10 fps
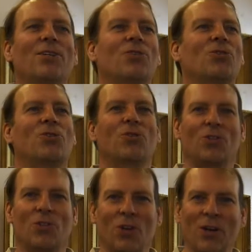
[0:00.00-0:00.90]

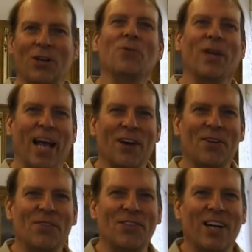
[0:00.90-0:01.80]
started going out
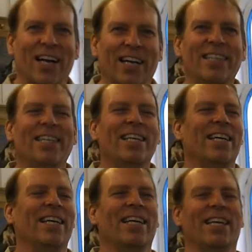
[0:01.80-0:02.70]
of style,
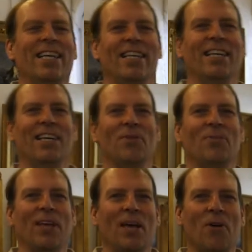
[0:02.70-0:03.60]
and it
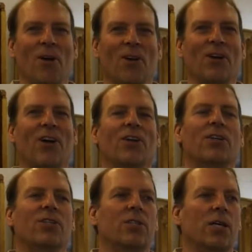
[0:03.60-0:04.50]
became harder and harder
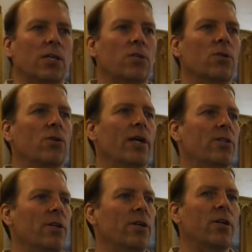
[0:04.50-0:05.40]
to sell it. So I
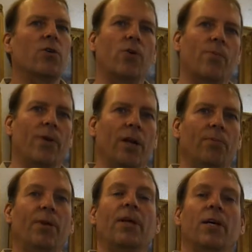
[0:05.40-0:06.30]
started
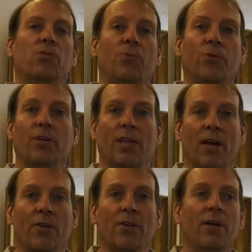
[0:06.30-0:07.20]
incorporating, because we were
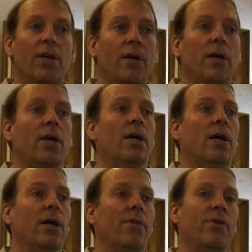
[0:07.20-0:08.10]
down,
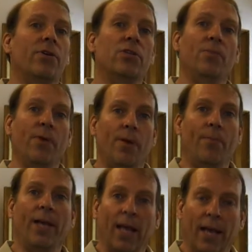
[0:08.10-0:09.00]
uh, and there used to be a
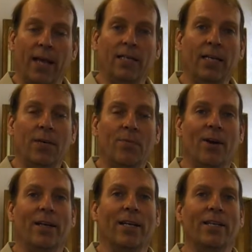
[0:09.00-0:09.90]
big antique
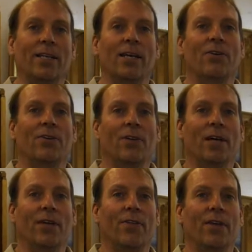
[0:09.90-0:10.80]
market down
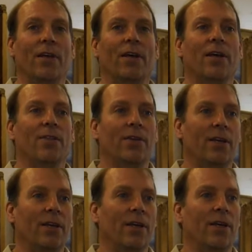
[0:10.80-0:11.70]
at the, at
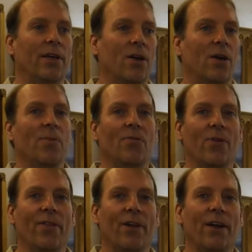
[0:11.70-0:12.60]
the uh, harbor
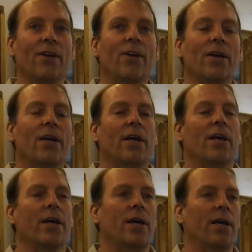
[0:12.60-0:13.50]
front there, uh,
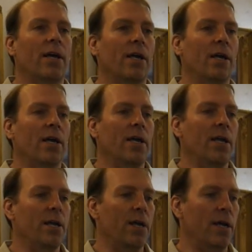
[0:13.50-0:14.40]
uh,
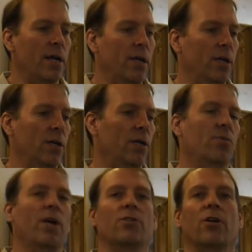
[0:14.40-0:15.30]
and uh,
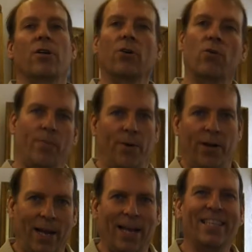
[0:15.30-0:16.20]
I started
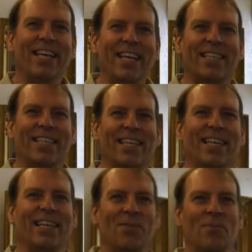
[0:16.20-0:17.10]
incorporating antiques
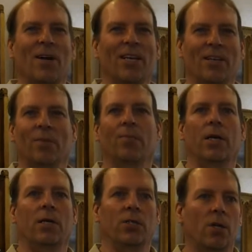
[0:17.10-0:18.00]
in my,
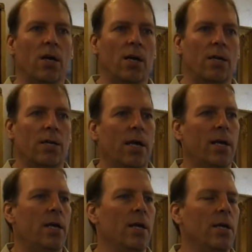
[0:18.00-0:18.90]
my stock
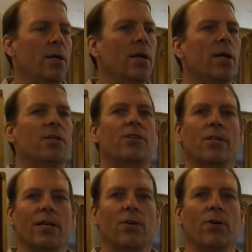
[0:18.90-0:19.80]
and
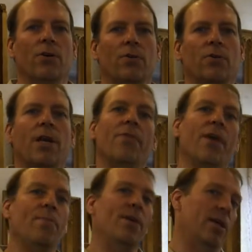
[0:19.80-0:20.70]
selling those, and
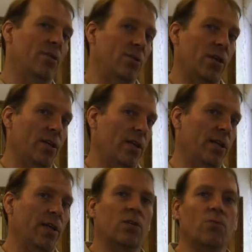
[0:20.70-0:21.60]
they began
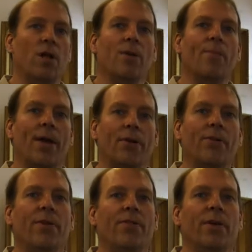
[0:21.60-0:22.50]
selling as well or better
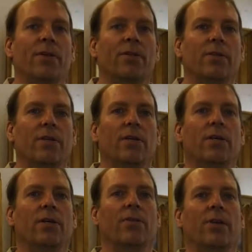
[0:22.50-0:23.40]
than the,
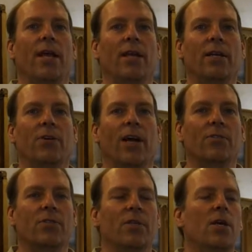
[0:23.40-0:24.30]
the, the
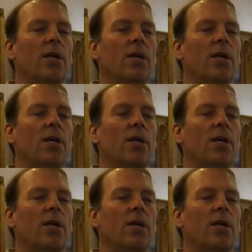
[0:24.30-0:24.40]
handicrafts.